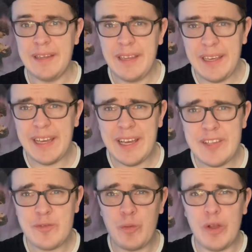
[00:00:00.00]
Hey
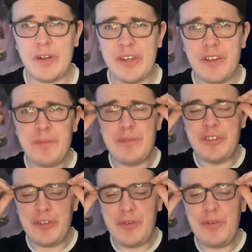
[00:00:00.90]
guys, welcome
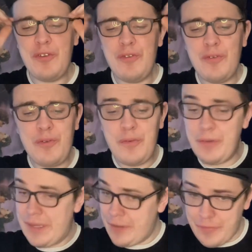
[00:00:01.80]
to
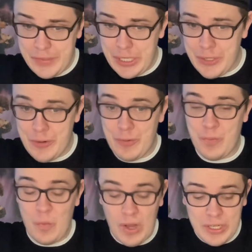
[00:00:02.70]
another video.
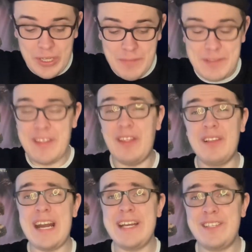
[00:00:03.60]
Welcome to the
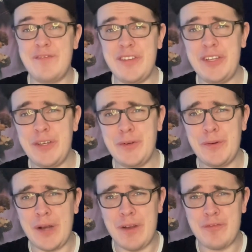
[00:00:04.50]
last
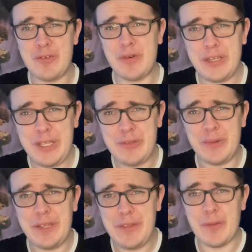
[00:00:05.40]
video of
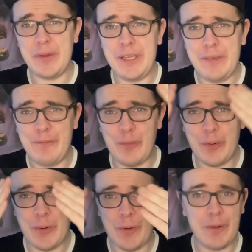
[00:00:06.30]
2023
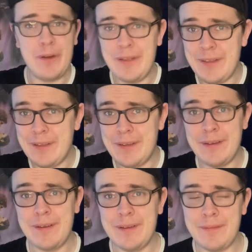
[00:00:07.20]
for
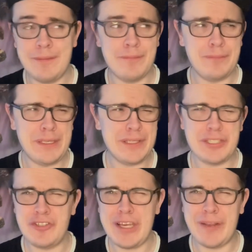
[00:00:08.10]
me on
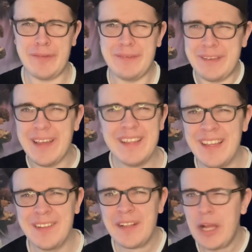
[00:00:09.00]
this channel. Yeah,
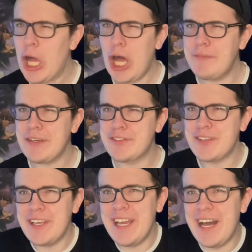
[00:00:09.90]
obviously.